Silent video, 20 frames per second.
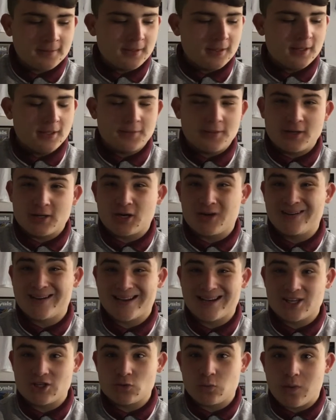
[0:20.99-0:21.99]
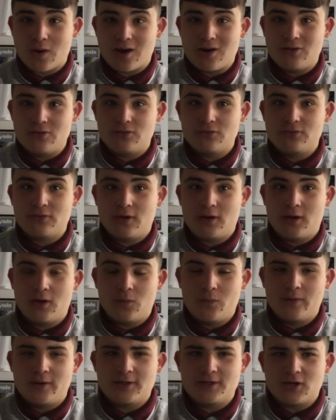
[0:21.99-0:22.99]
Uh, they're currently in 12th. Uh,
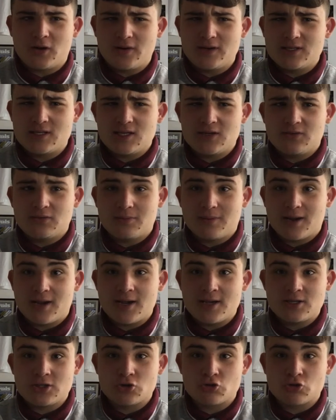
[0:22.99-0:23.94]
we're in 19th place.